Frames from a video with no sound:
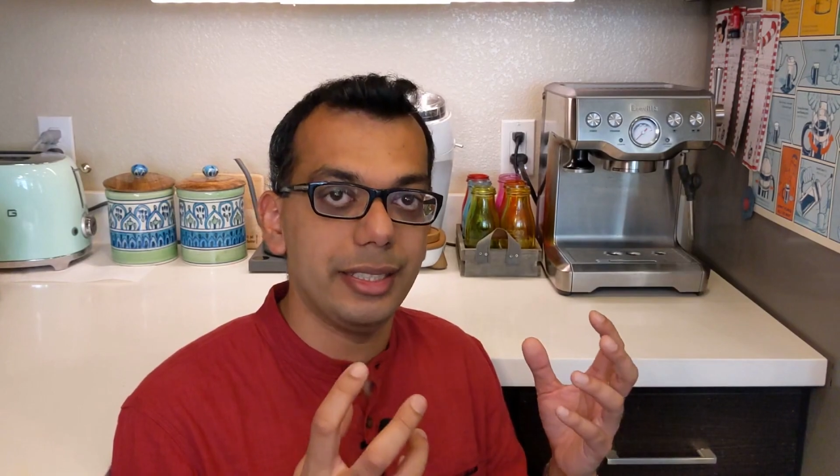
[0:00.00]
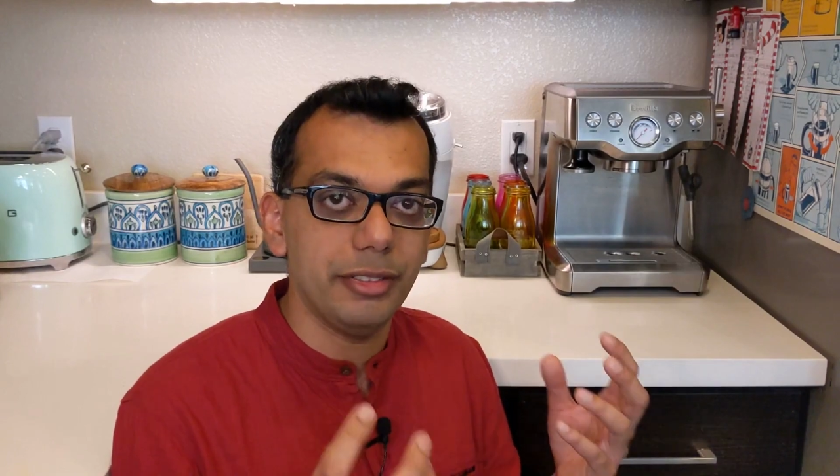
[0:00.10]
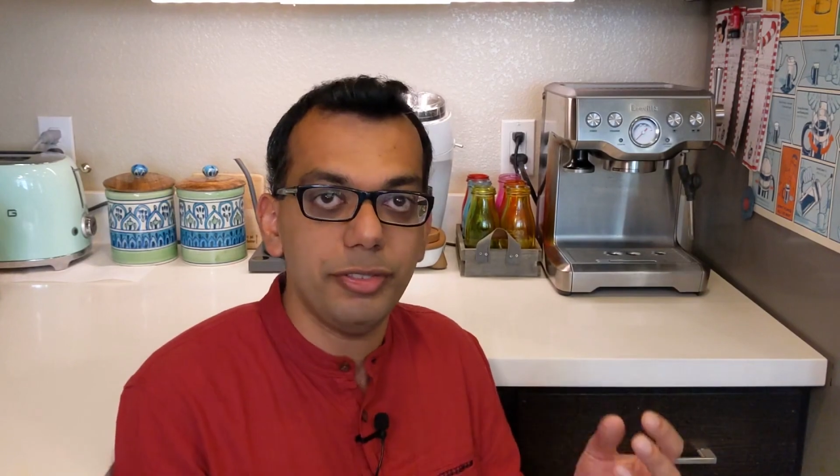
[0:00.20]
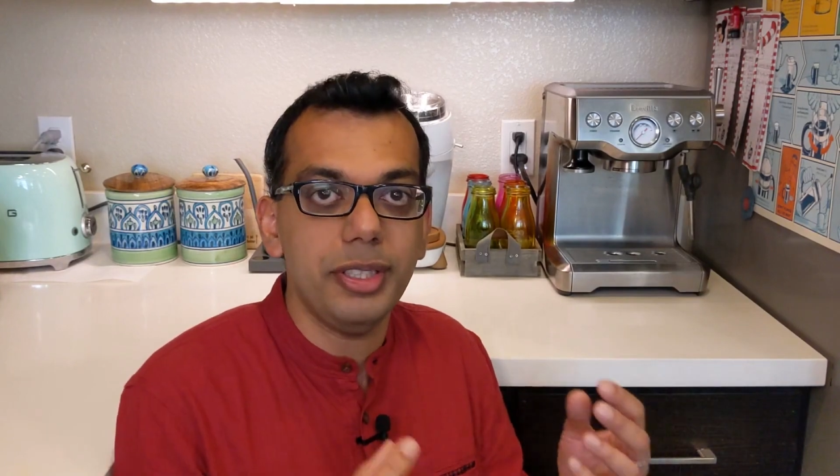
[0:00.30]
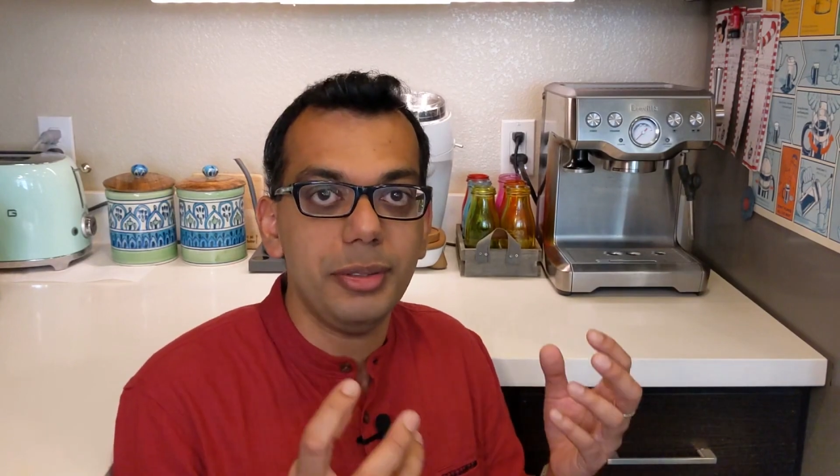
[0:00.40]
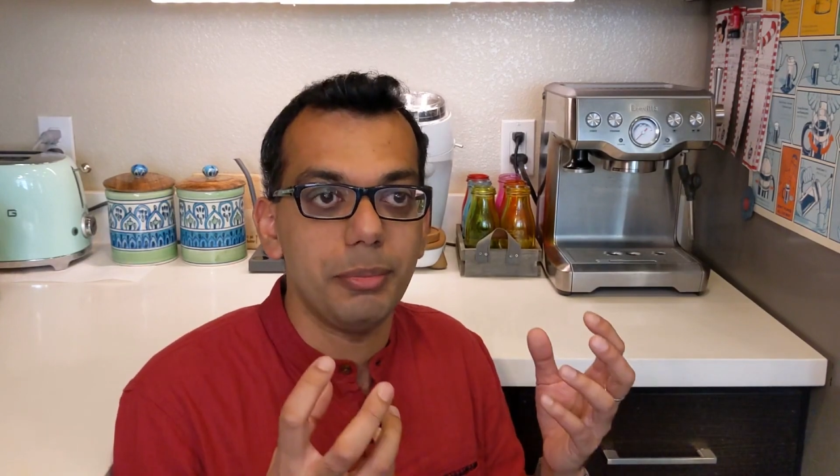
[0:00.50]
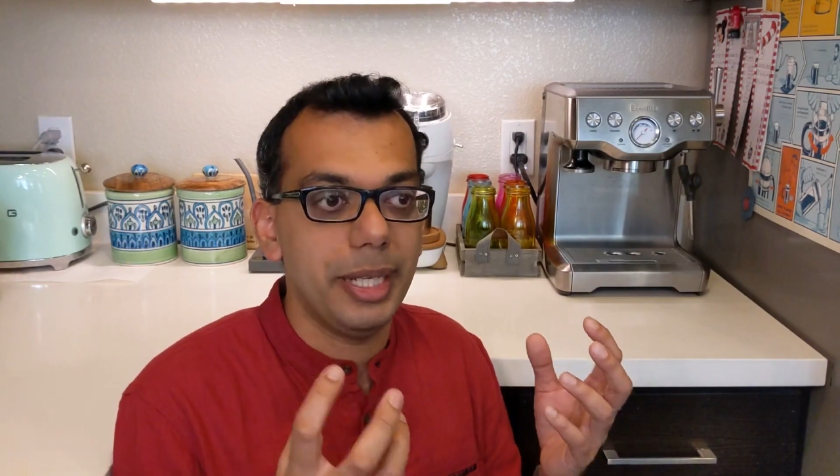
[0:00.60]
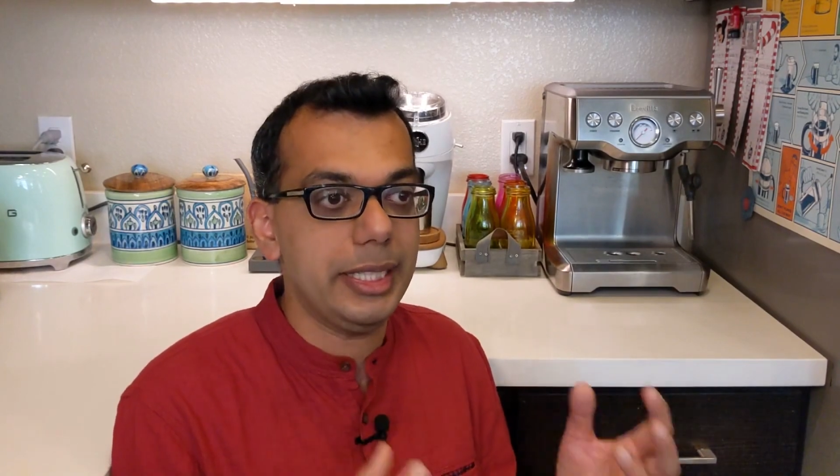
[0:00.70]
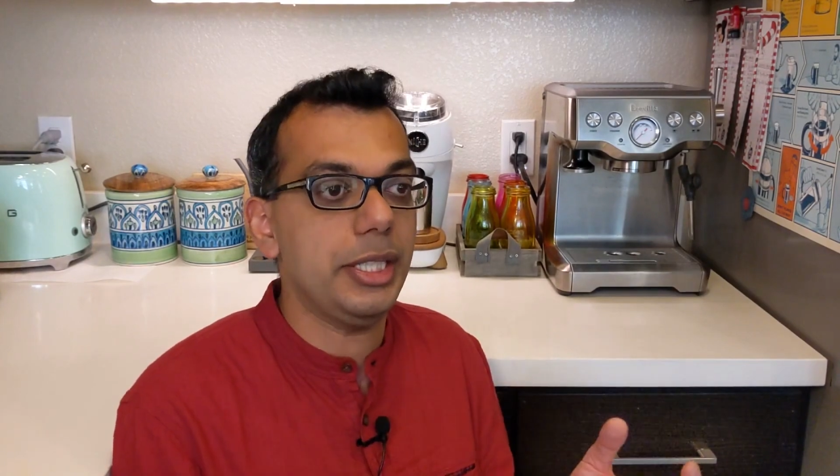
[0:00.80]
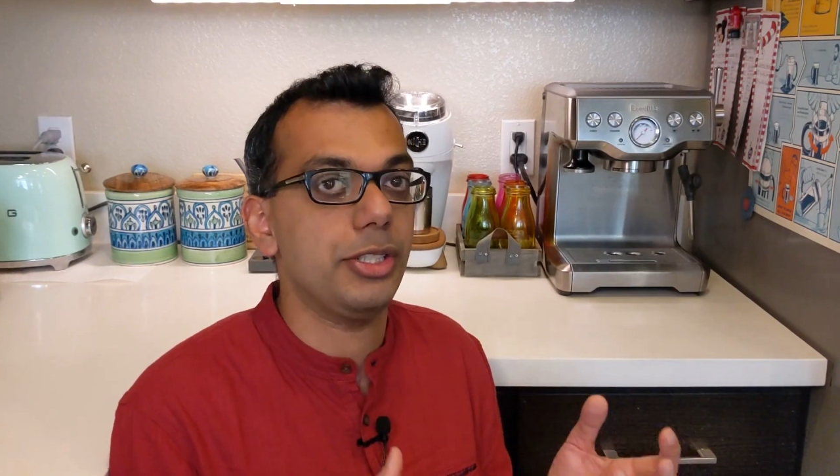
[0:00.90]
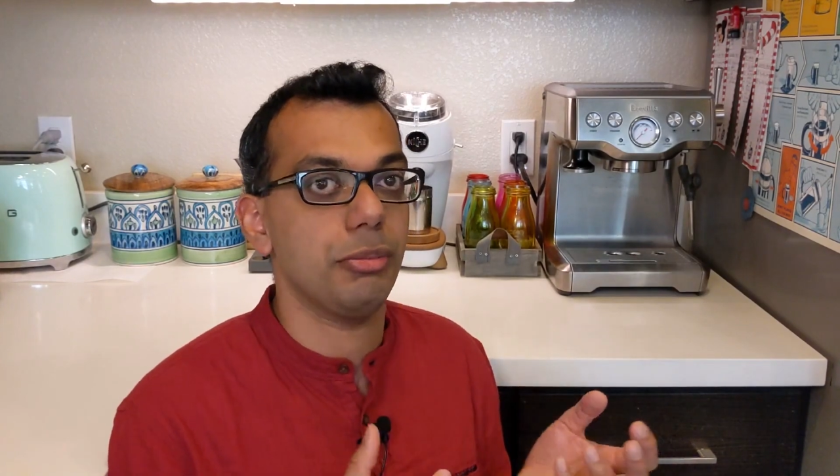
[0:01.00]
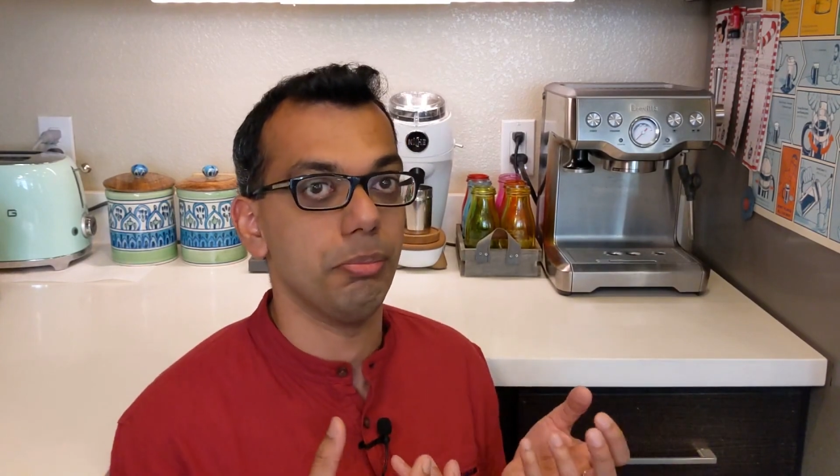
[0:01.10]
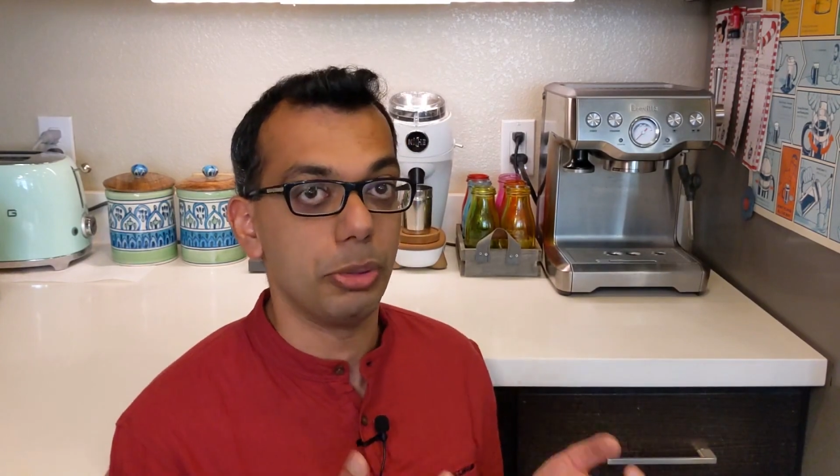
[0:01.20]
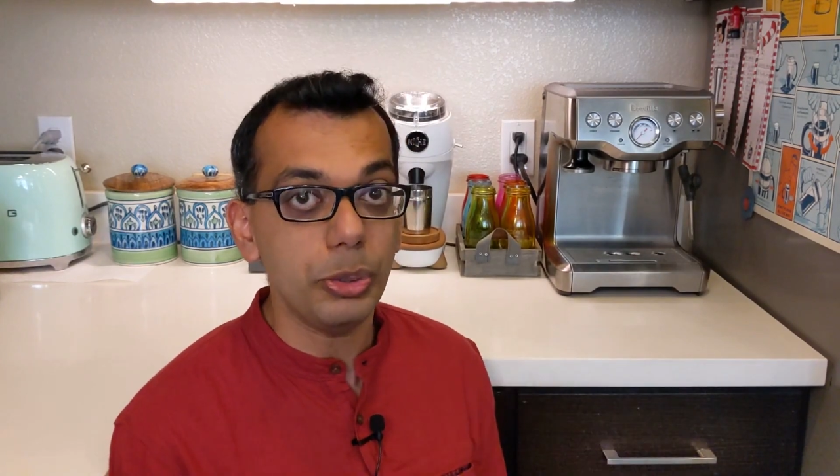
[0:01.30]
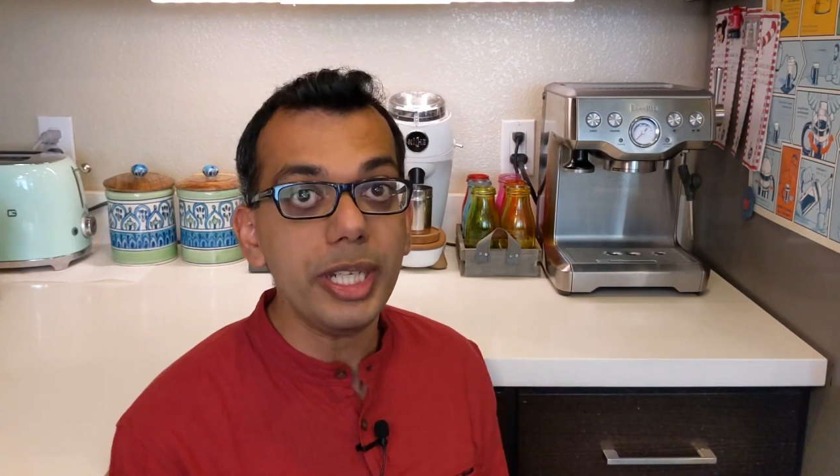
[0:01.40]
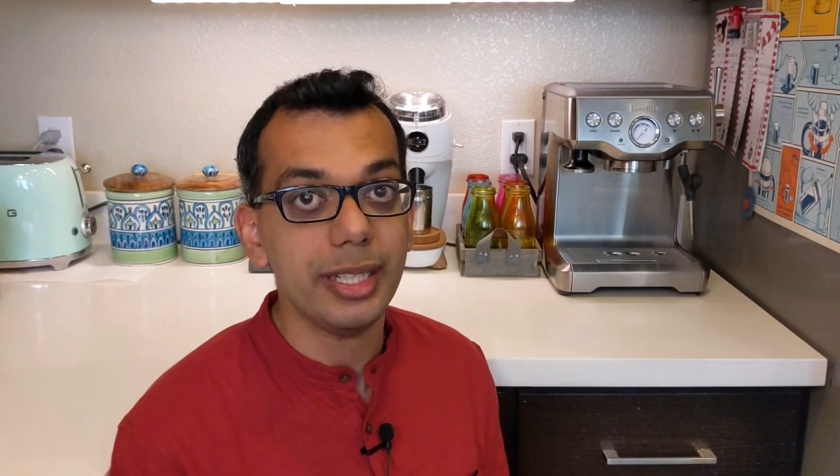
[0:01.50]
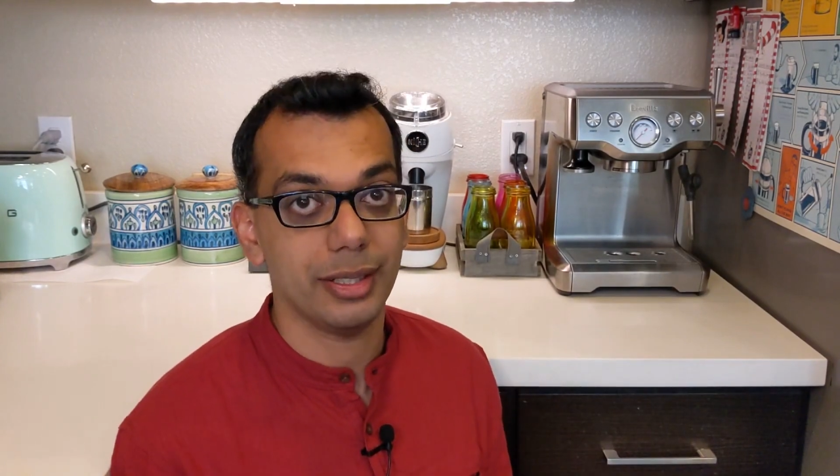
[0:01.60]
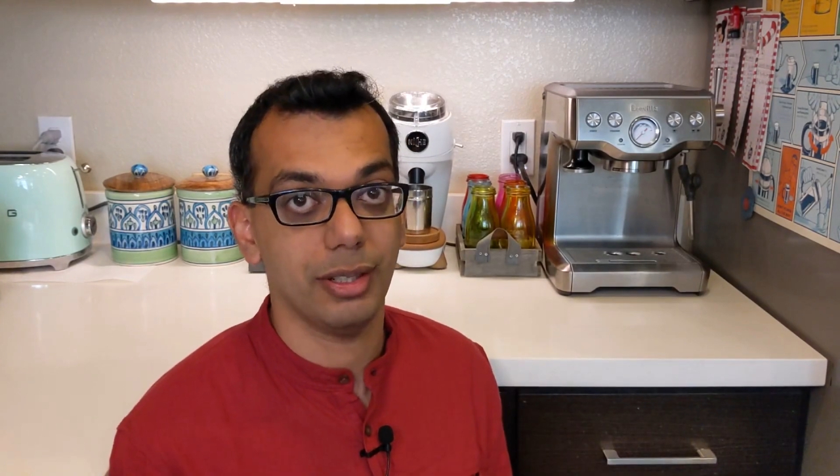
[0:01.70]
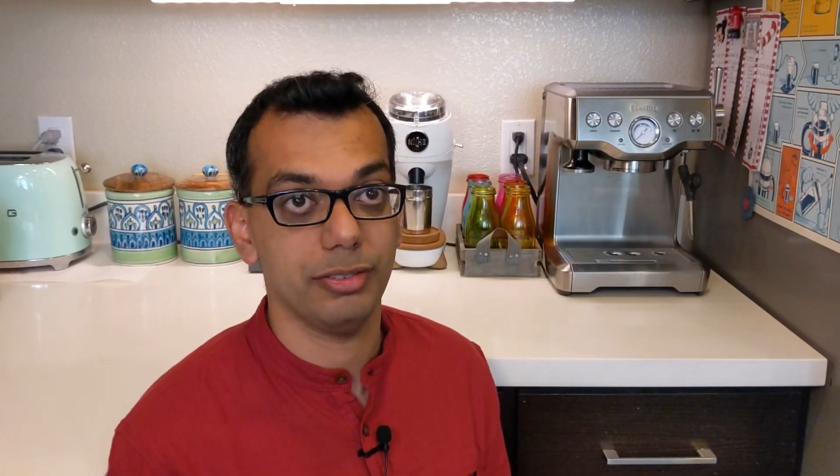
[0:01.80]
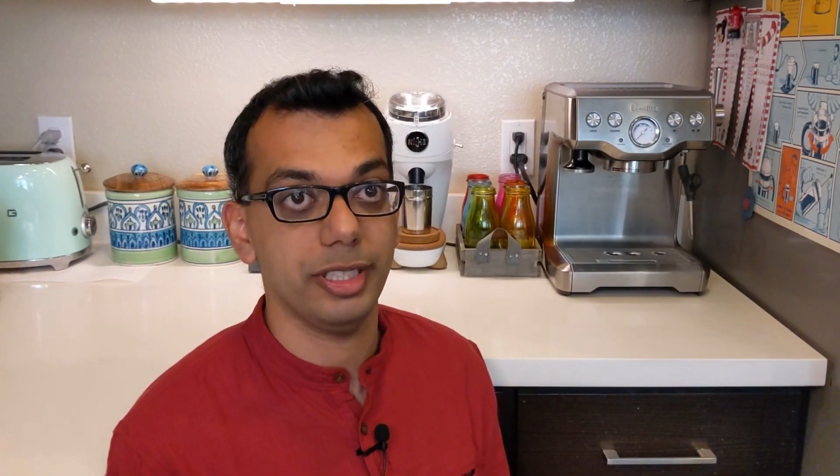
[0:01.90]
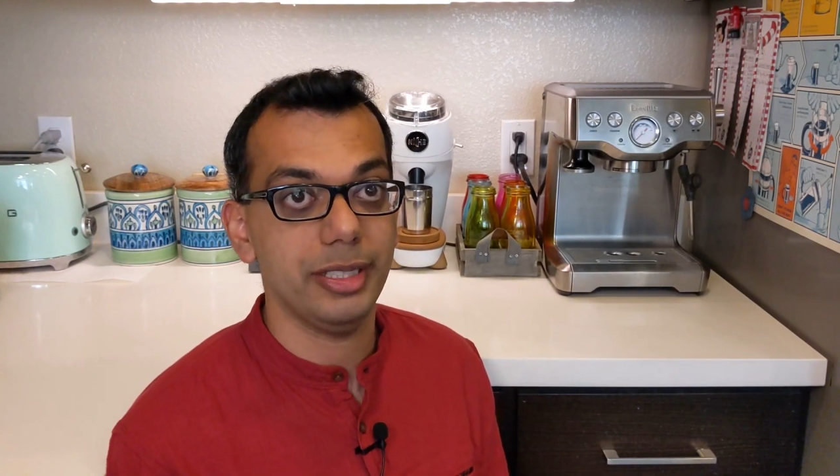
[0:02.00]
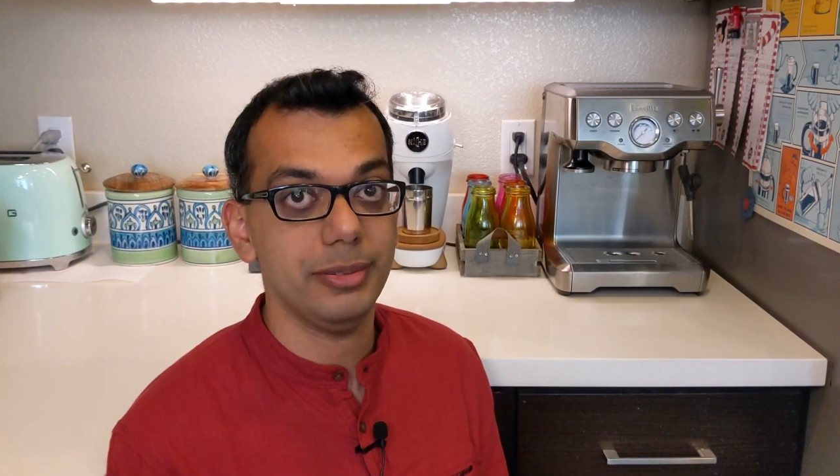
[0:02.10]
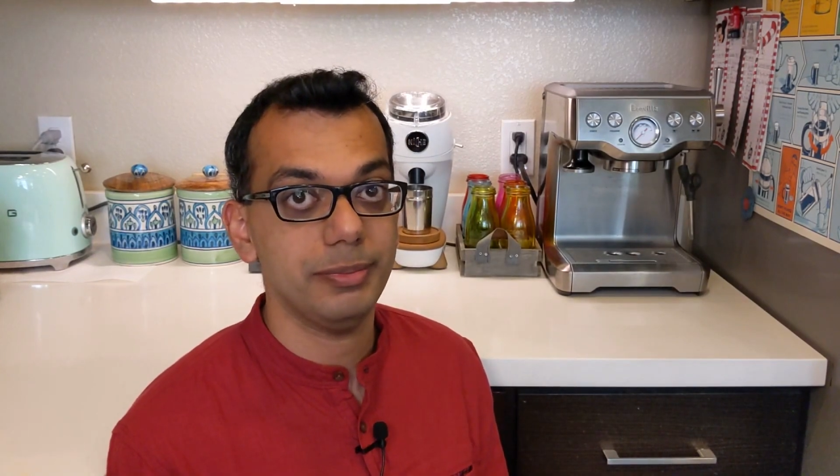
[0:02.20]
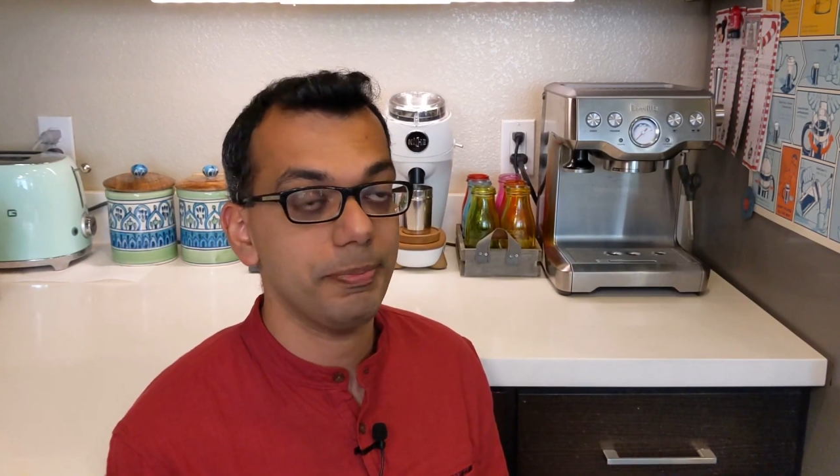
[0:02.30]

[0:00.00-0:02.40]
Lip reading: different methods of brewing a coffee.